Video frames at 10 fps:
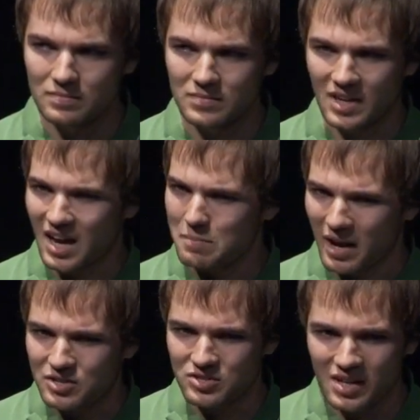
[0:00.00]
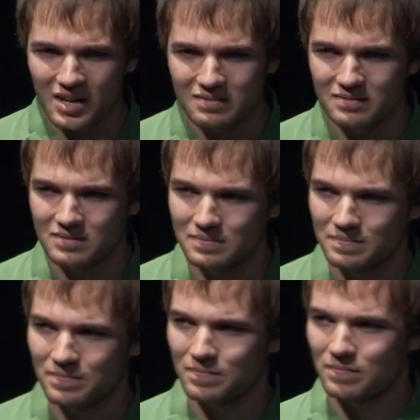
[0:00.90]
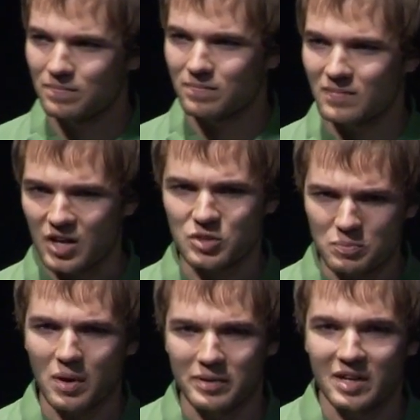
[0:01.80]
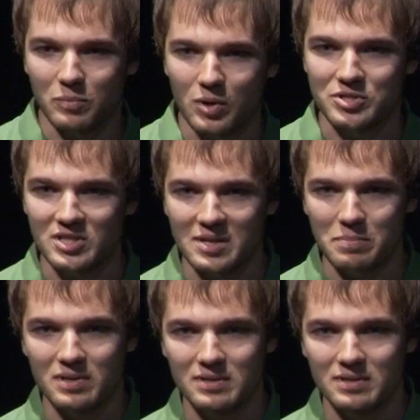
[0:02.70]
did I imagine that? I should probably get more sleep.